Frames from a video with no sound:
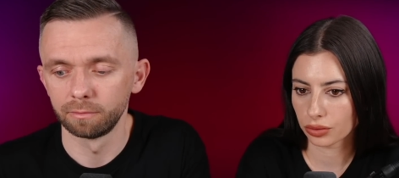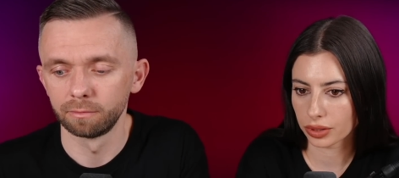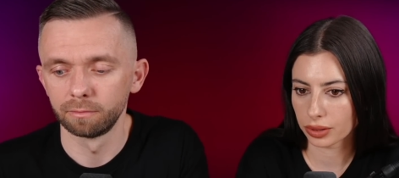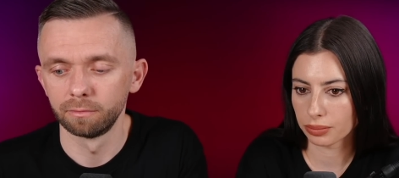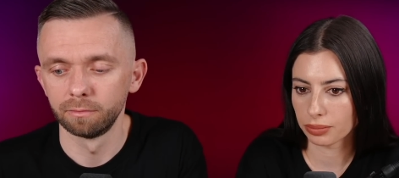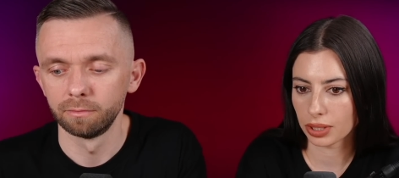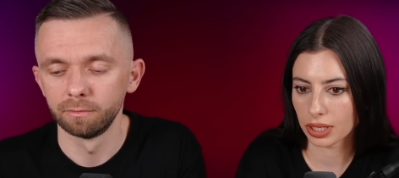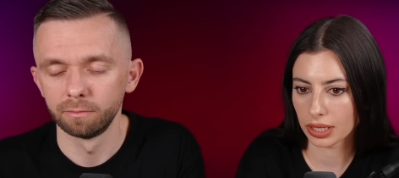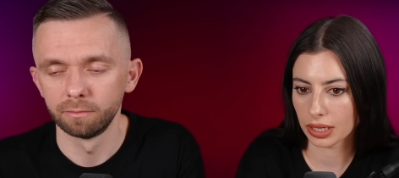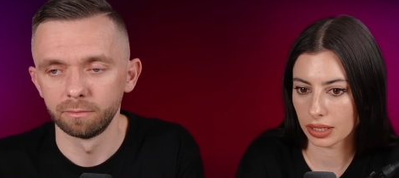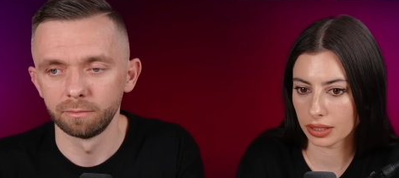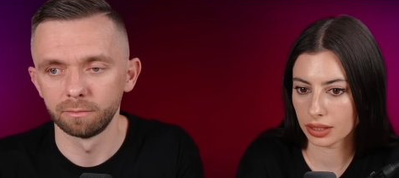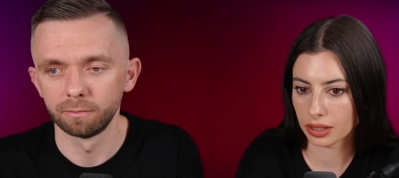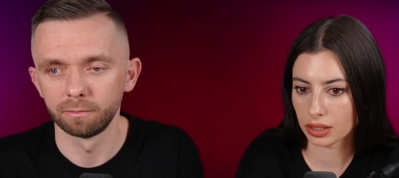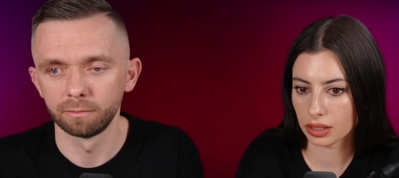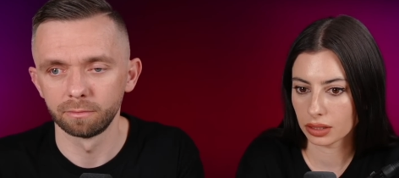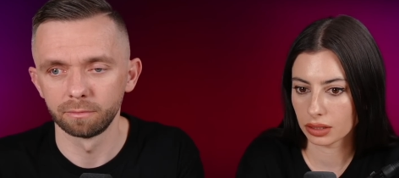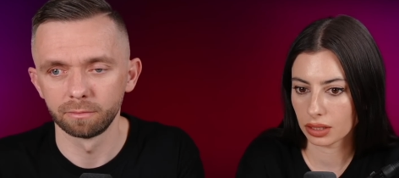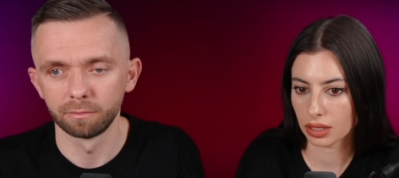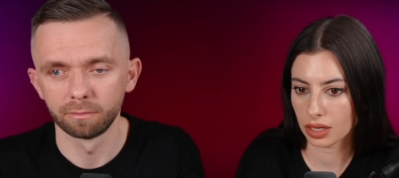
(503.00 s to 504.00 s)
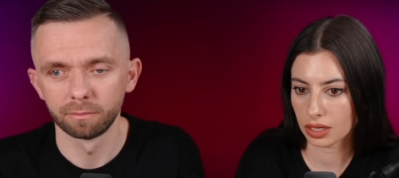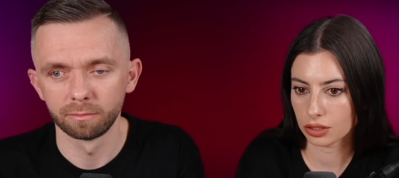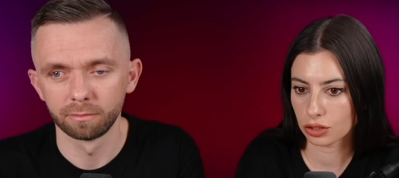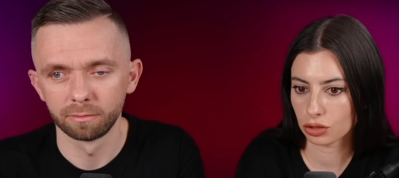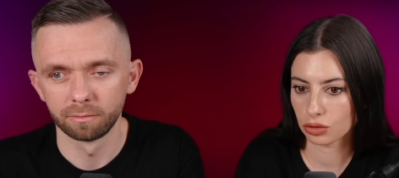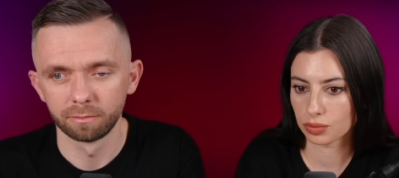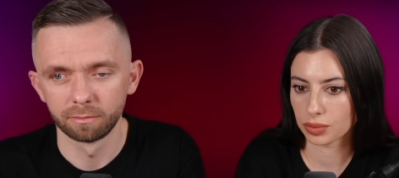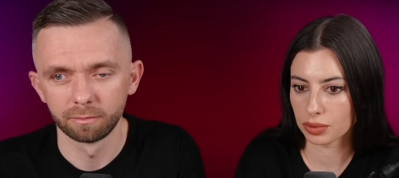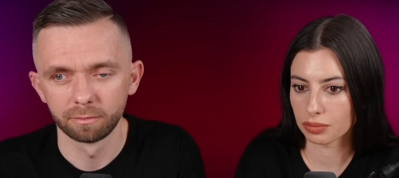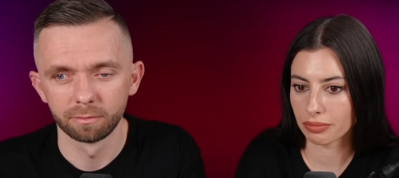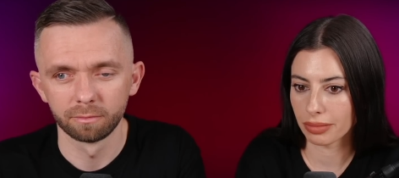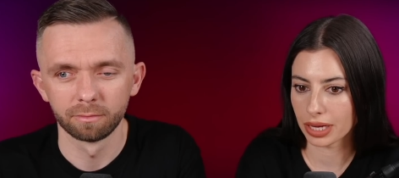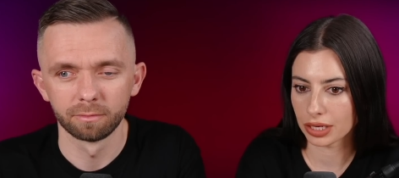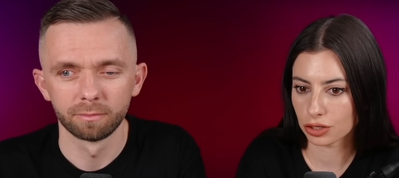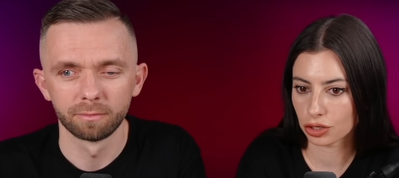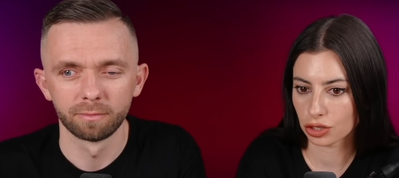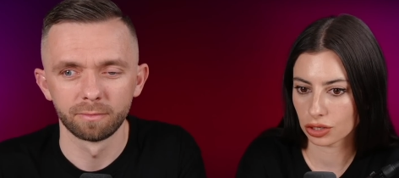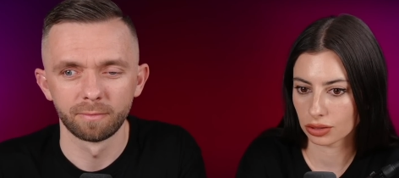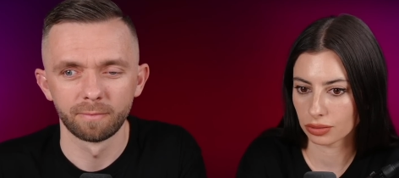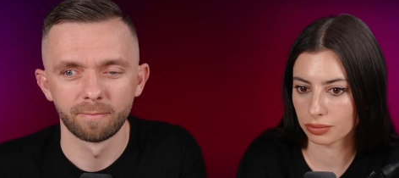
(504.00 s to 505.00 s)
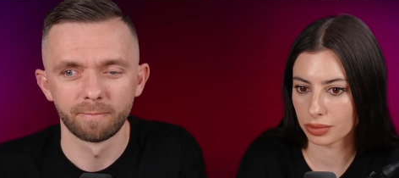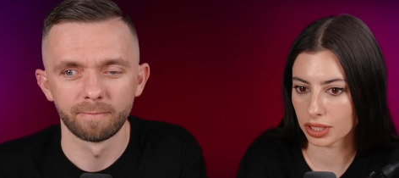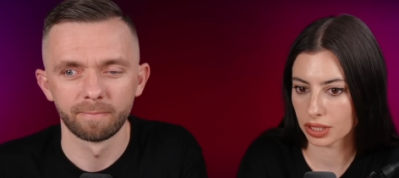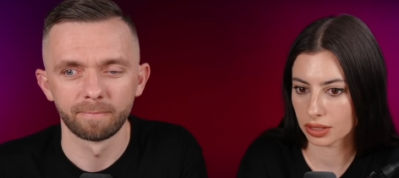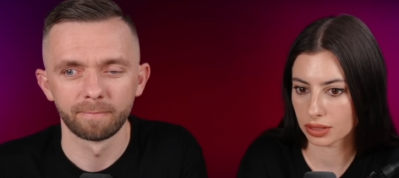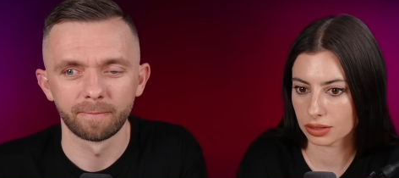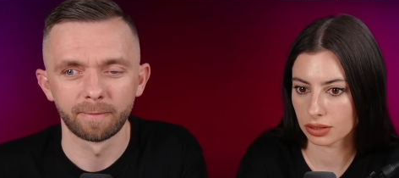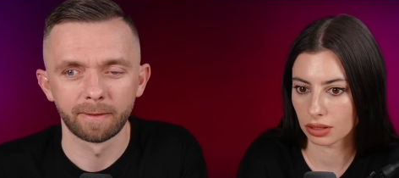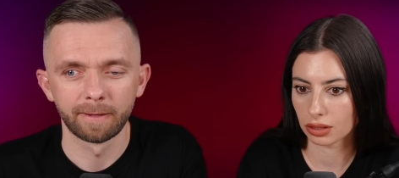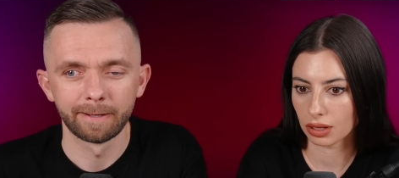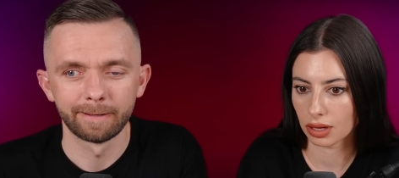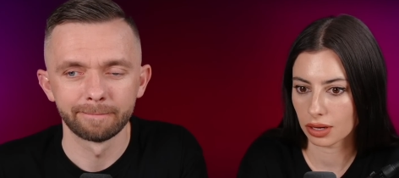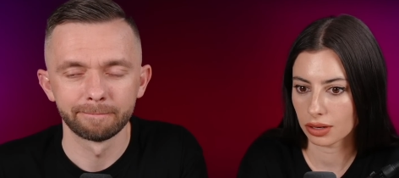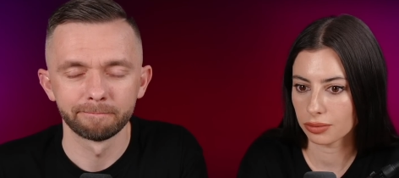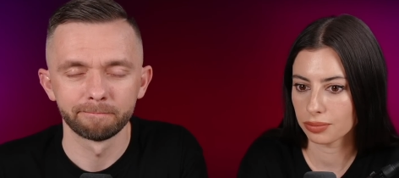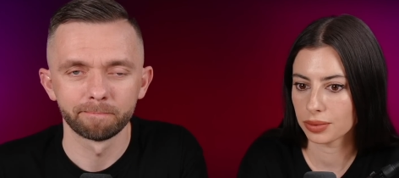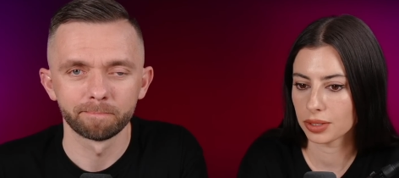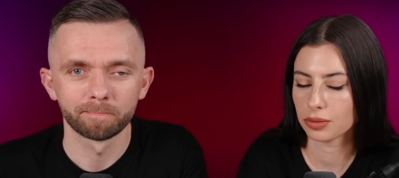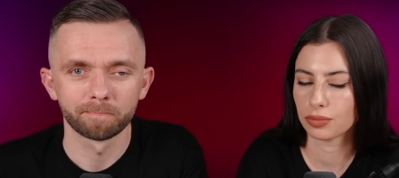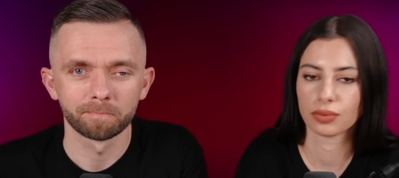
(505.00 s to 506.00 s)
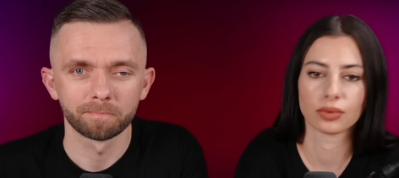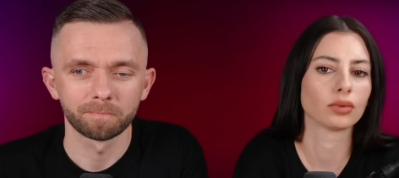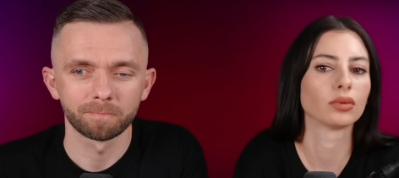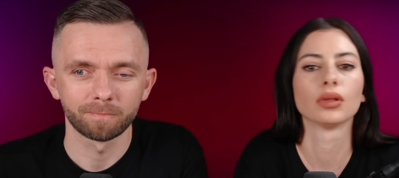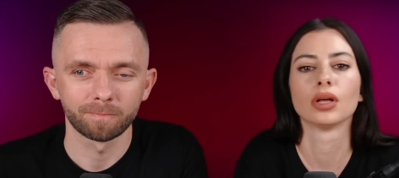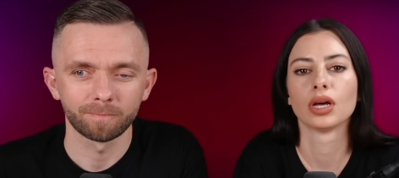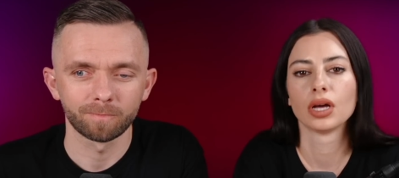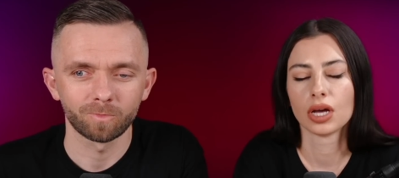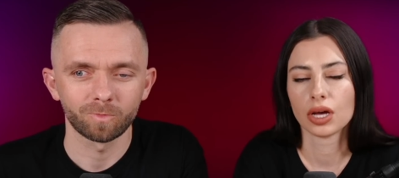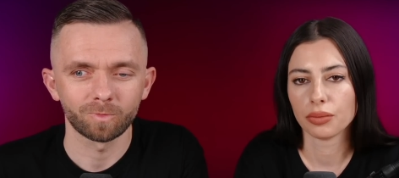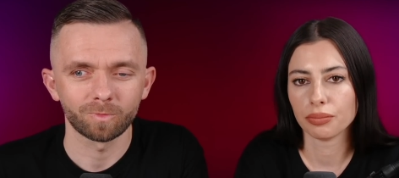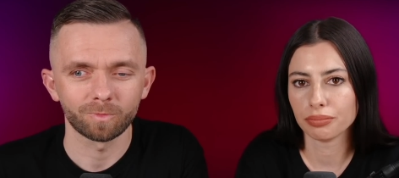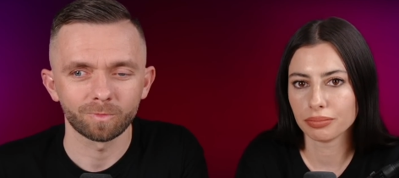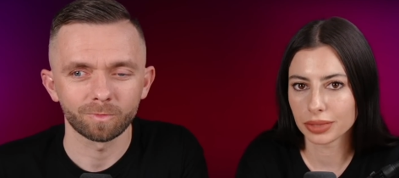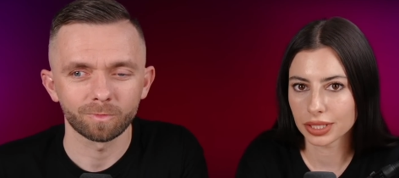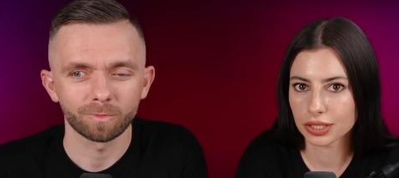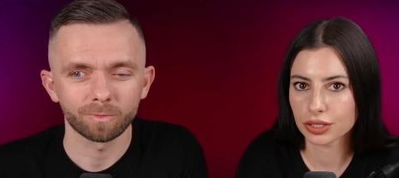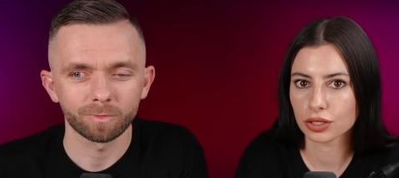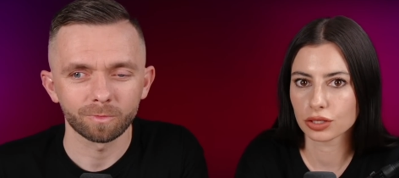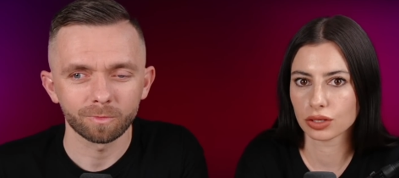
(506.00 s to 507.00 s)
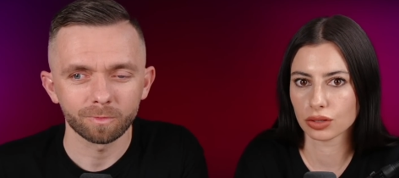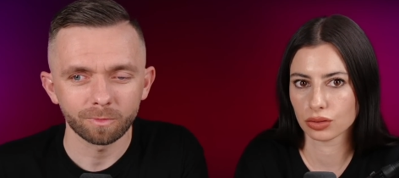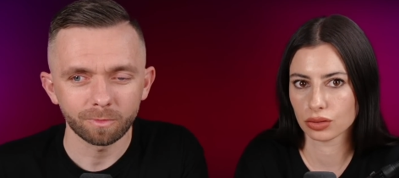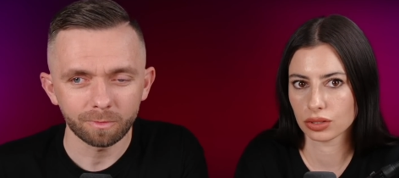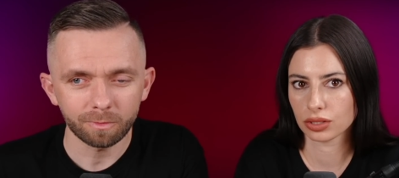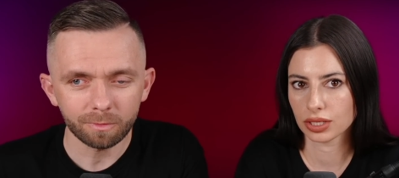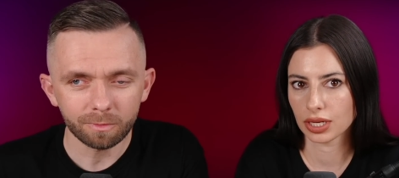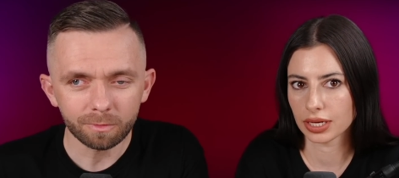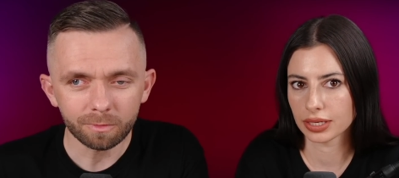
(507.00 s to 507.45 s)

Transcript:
Speaker 1: but I think it has to be mentioned because a lot of people miss those signs,